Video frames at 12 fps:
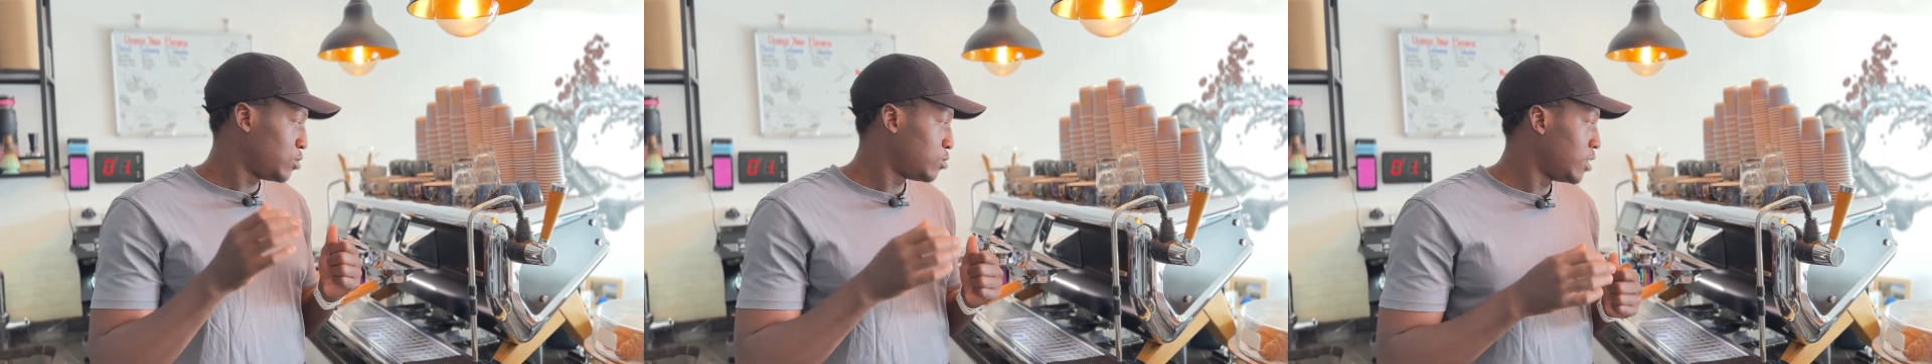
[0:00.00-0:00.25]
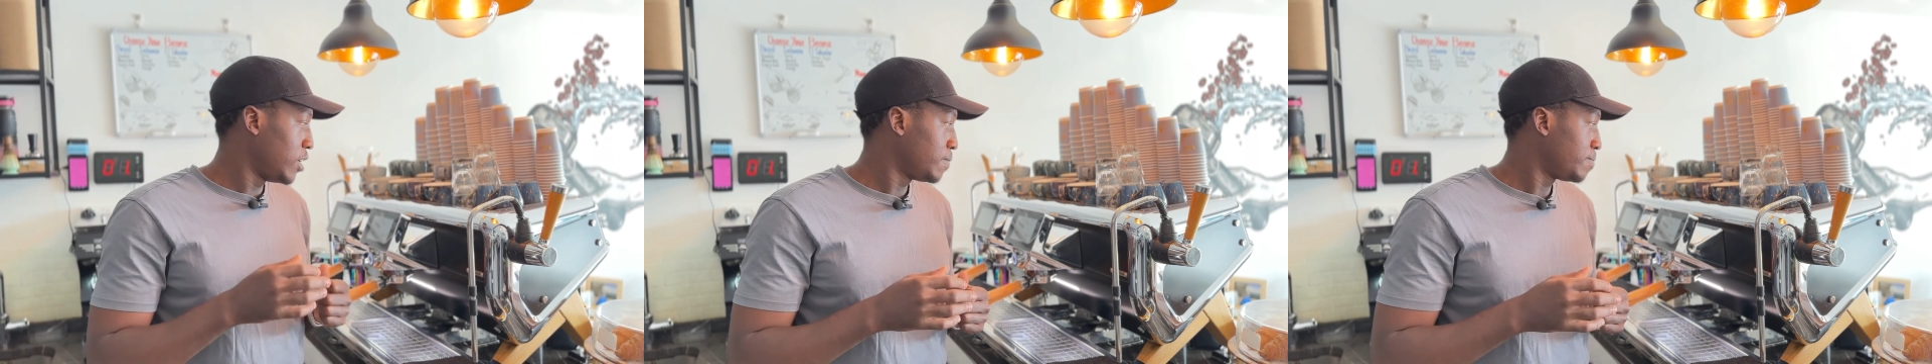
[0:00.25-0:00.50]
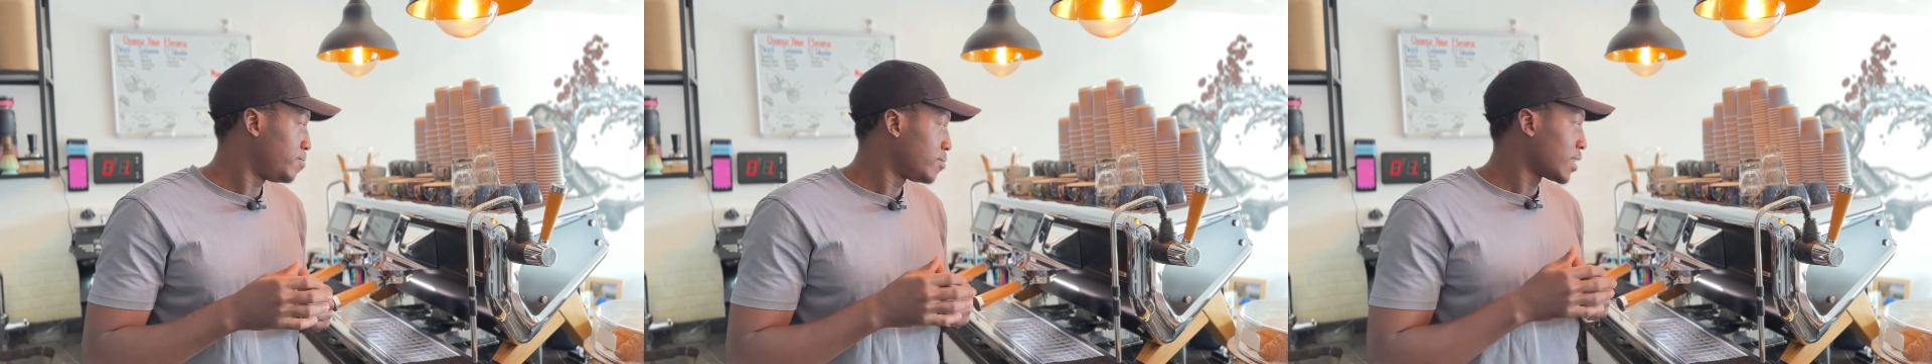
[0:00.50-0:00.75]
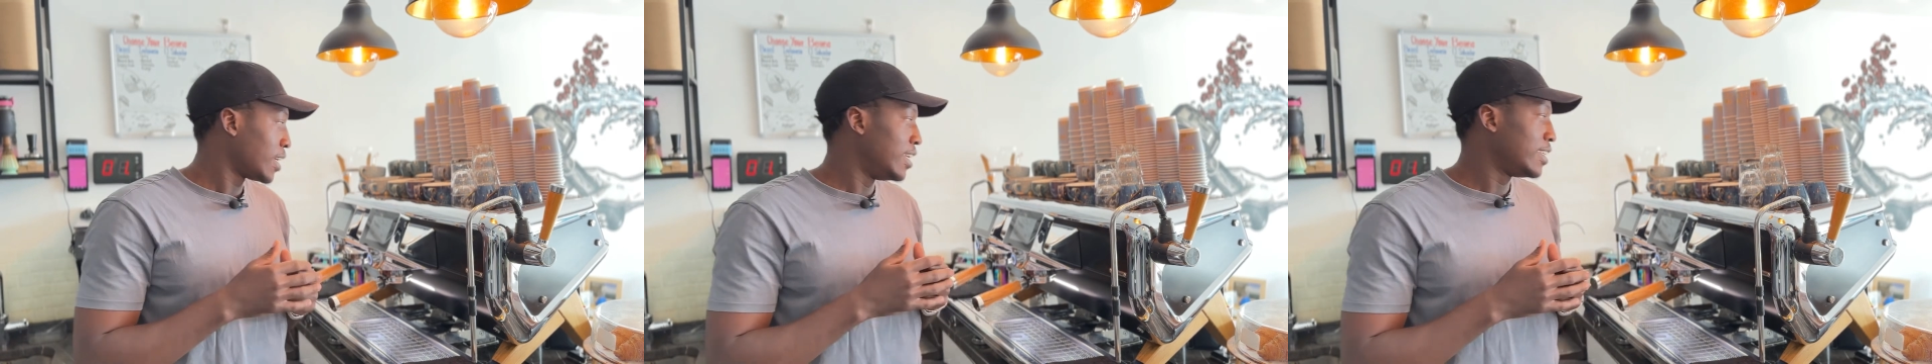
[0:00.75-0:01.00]
today,
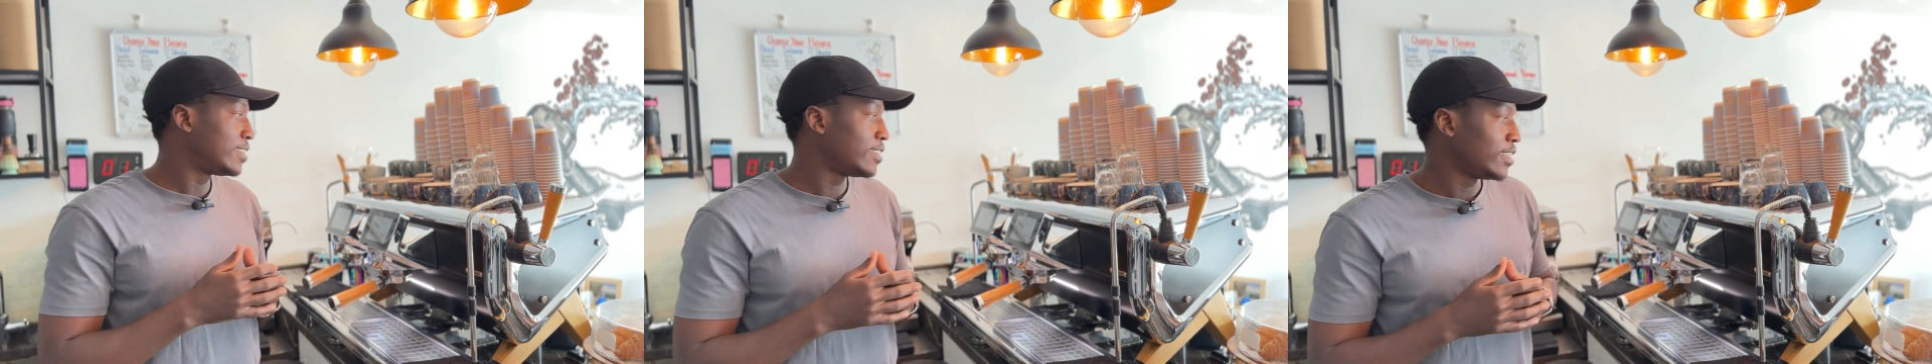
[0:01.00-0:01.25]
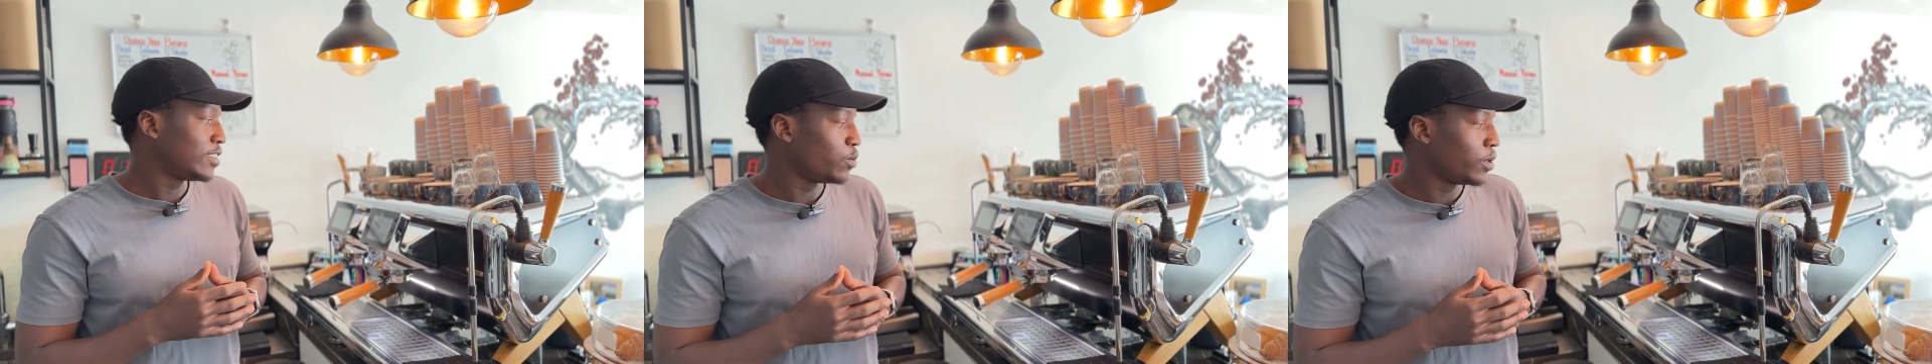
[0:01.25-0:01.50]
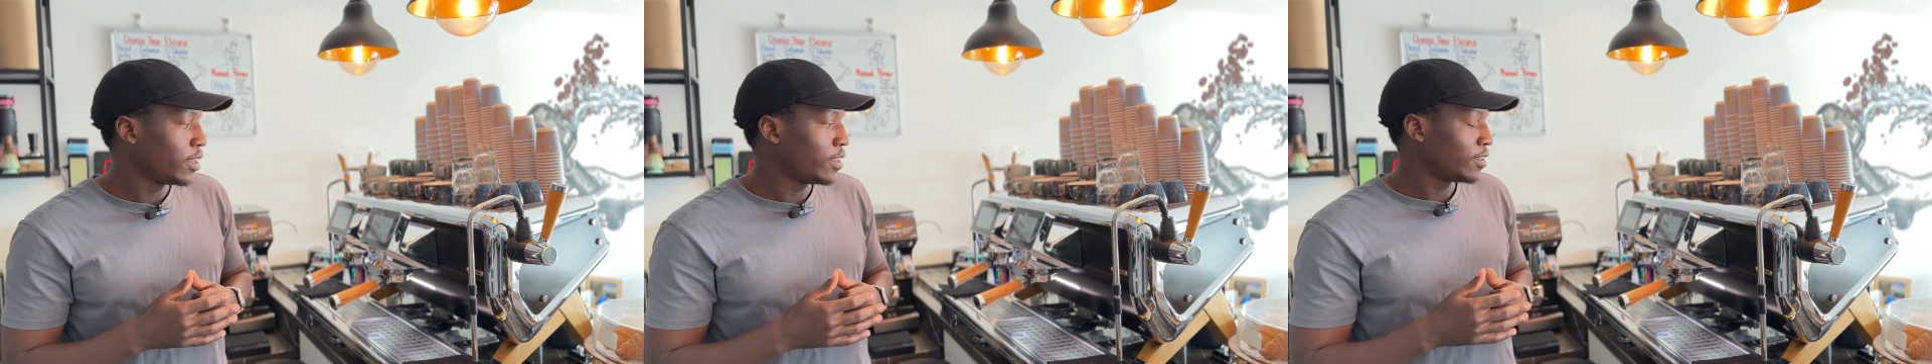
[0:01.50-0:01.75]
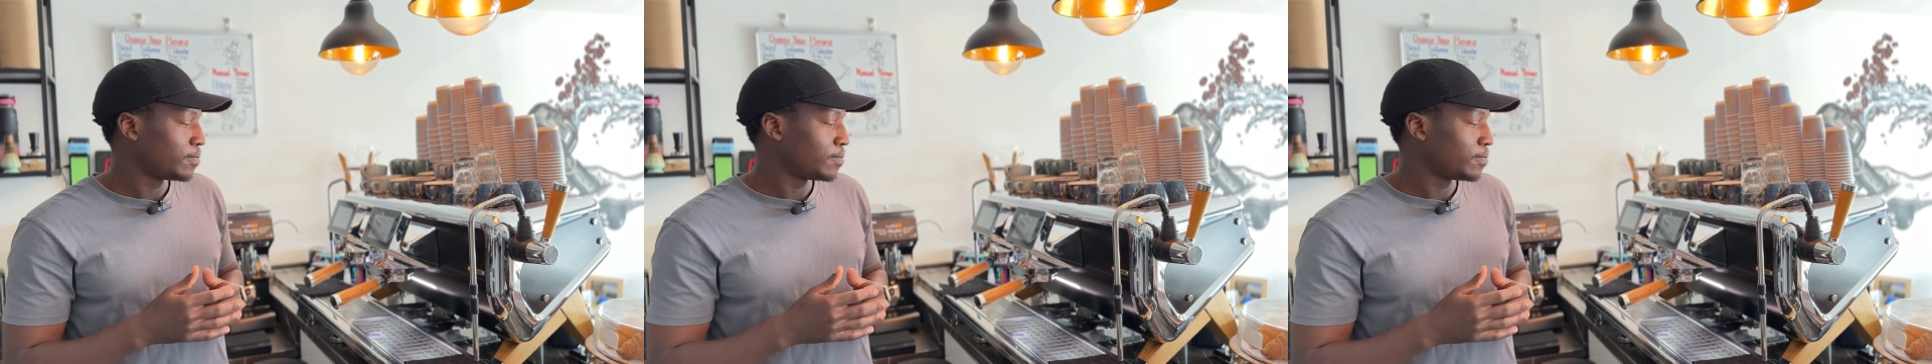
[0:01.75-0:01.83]
let's start with